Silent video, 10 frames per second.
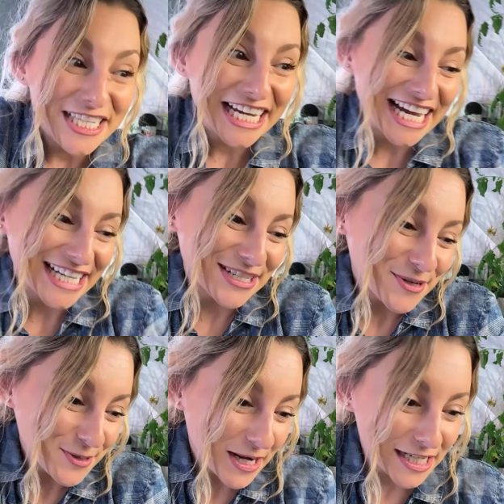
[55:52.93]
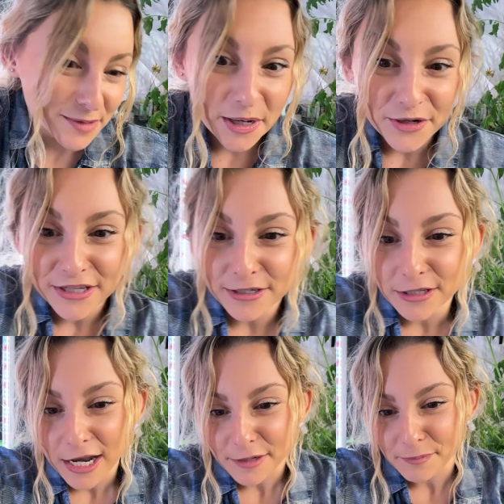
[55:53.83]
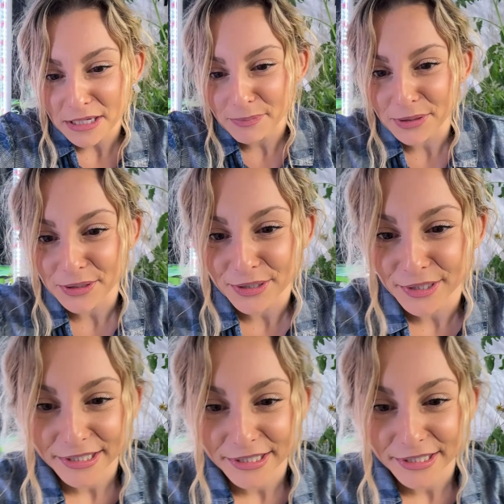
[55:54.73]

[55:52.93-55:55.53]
like I know you guys better than a lot of people